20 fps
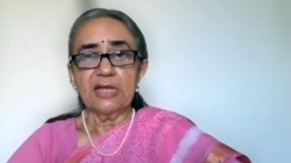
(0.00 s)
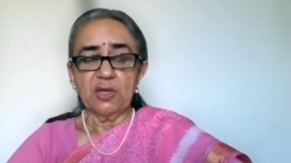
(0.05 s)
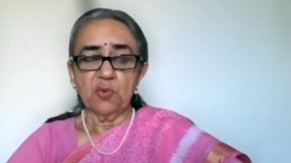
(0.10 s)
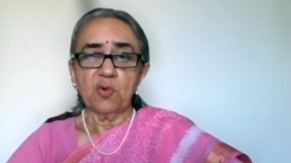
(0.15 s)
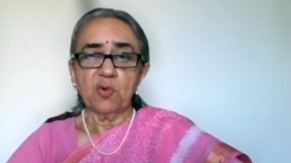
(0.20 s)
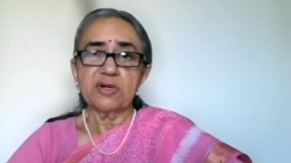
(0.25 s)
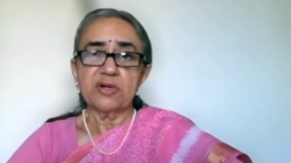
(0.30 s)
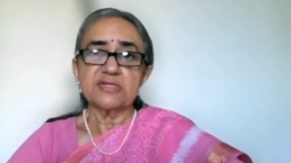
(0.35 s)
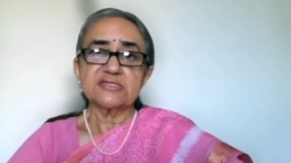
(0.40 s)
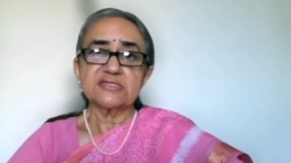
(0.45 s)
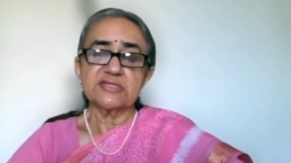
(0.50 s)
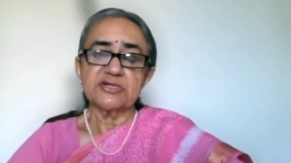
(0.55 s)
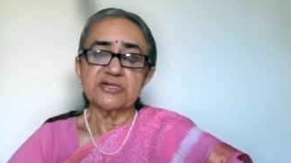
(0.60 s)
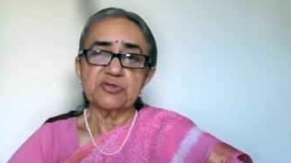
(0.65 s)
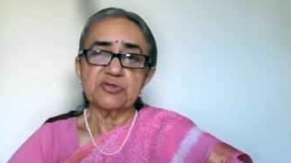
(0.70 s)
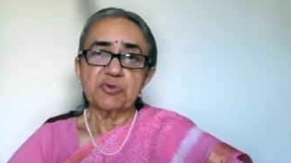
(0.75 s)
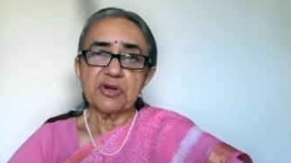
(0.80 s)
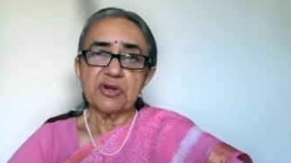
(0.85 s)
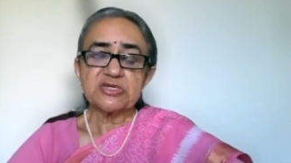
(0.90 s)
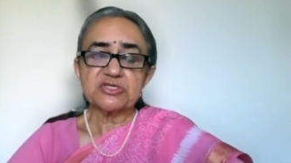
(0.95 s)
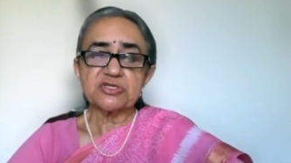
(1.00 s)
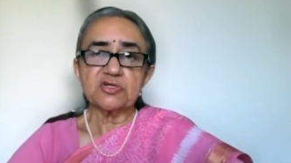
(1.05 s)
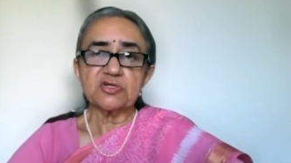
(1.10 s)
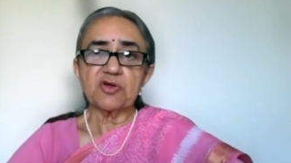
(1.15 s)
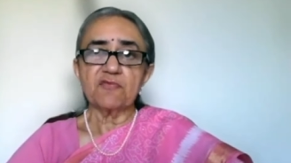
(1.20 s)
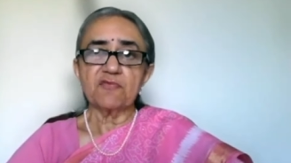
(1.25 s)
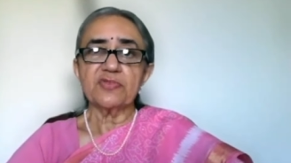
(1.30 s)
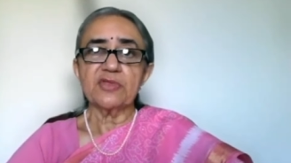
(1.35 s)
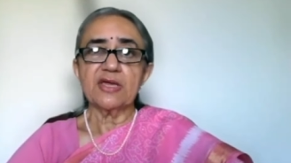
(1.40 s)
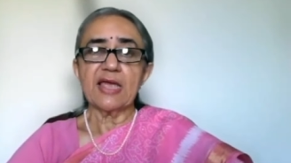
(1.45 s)
what is the duration
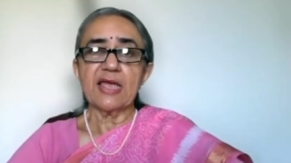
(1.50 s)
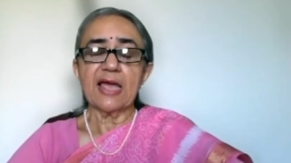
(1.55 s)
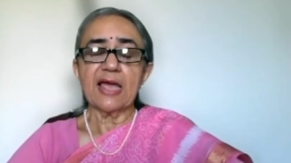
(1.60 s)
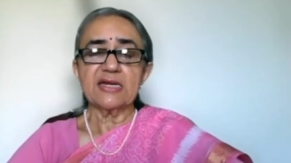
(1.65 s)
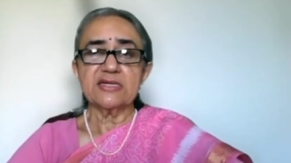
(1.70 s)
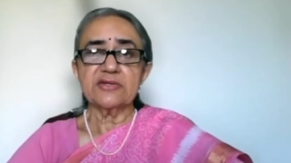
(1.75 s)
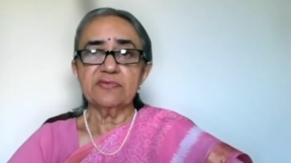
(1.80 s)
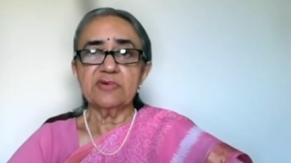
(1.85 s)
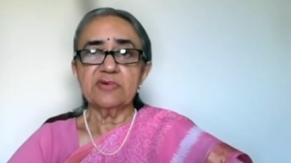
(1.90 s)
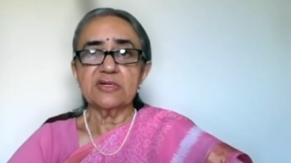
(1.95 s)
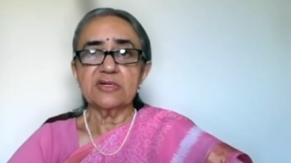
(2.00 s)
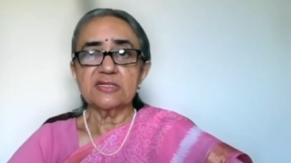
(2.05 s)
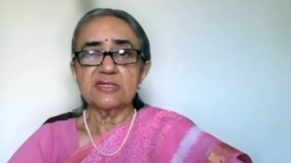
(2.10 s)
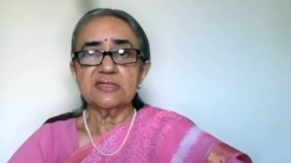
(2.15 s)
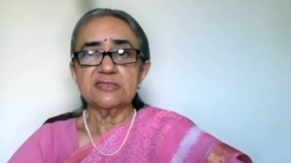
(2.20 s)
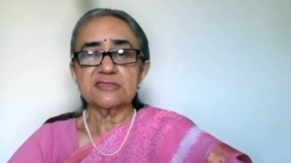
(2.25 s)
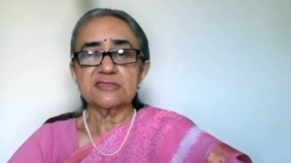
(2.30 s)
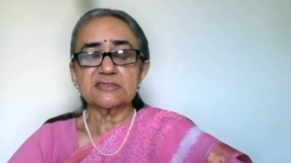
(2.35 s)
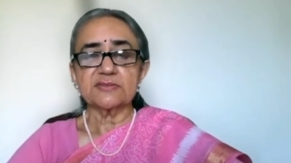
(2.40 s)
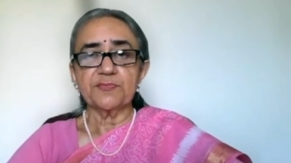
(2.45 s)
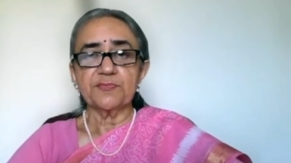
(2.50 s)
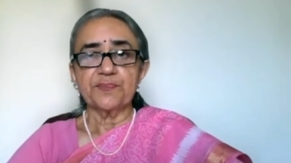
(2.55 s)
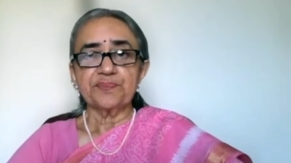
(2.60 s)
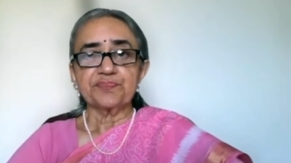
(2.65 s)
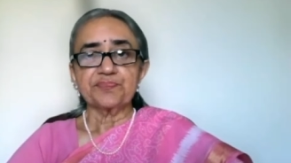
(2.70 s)
of the activities.